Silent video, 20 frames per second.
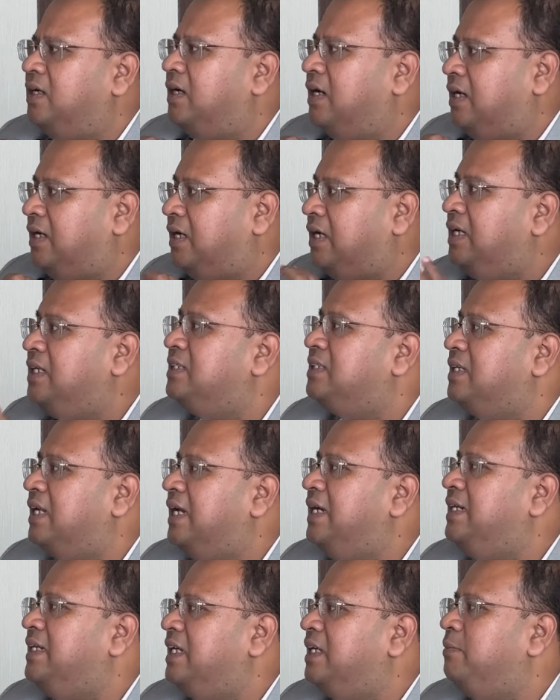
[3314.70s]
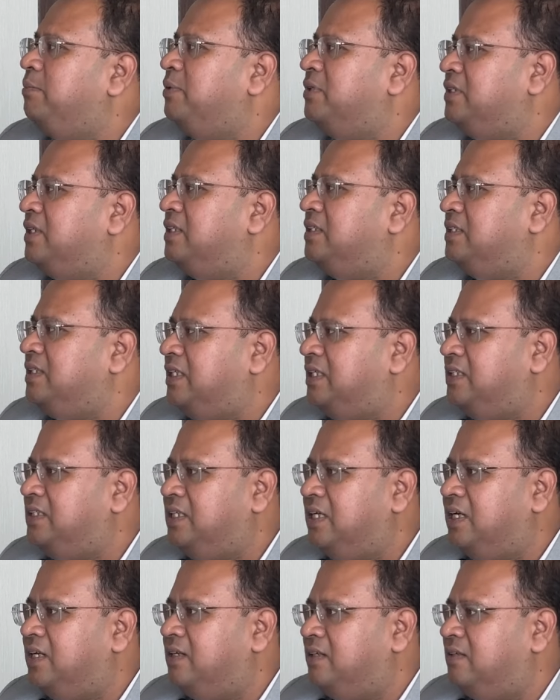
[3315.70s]
at least 9, 10%
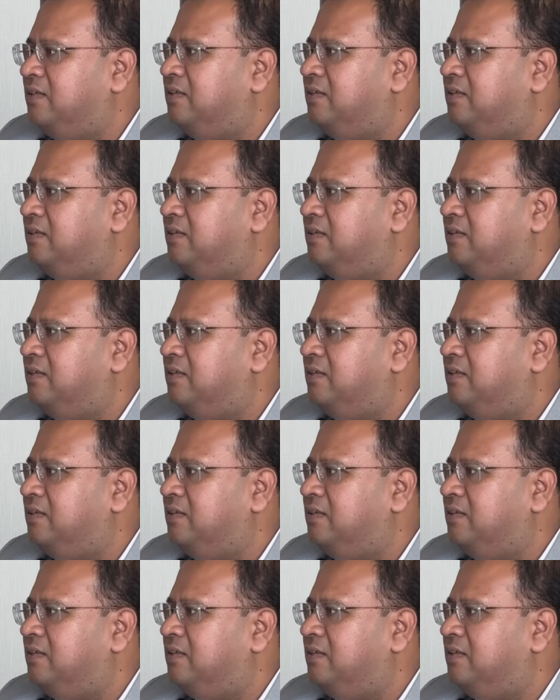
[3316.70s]
CAGR.